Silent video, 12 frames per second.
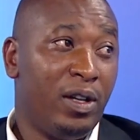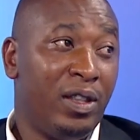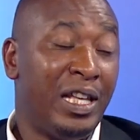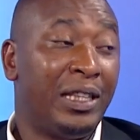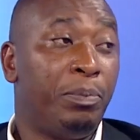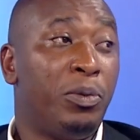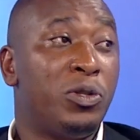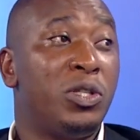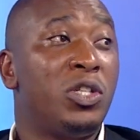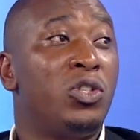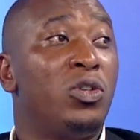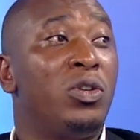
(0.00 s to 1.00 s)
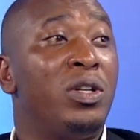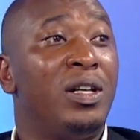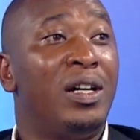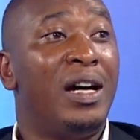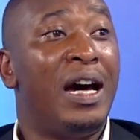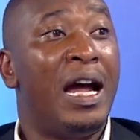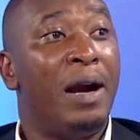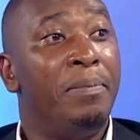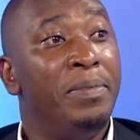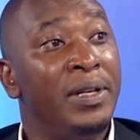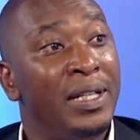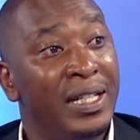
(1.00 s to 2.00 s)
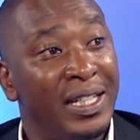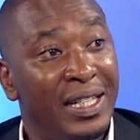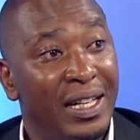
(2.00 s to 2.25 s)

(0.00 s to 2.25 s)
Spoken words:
that positions are being